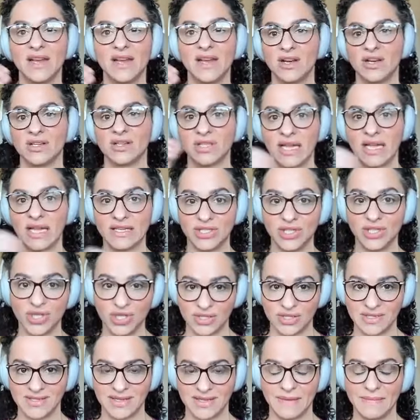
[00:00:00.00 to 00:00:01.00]
And also I
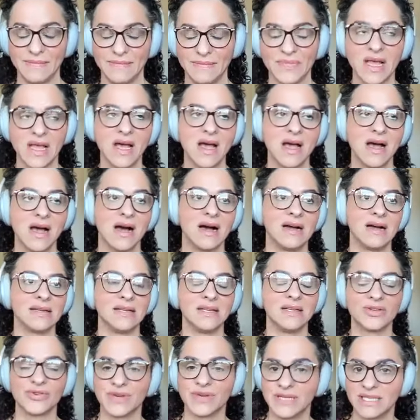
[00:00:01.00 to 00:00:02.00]
took some,
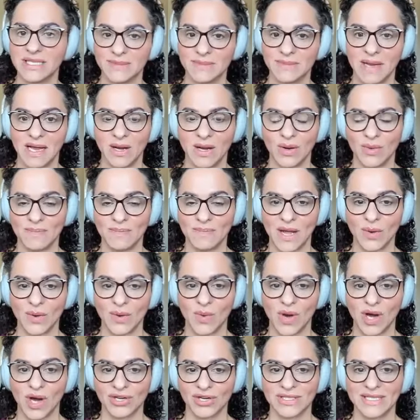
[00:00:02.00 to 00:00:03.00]
increased my
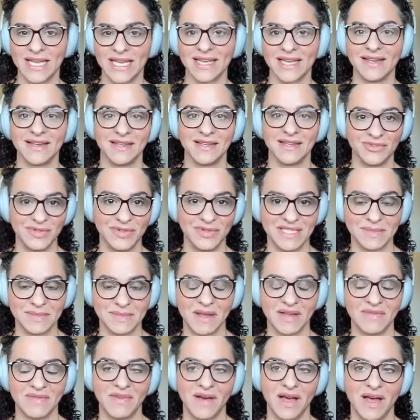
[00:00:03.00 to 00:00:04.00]
water take and increased
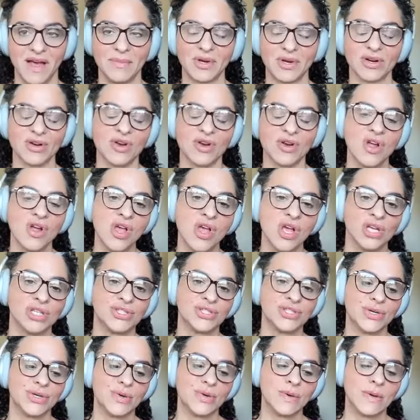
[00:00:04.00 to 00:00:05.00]
my fiber.
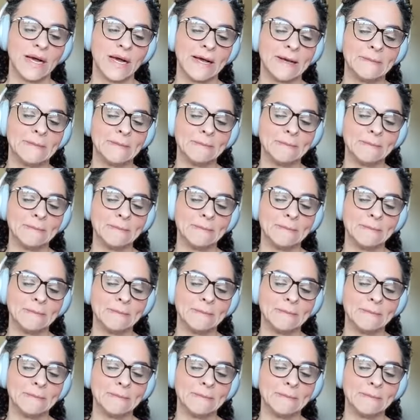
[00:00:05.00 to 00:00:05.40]
So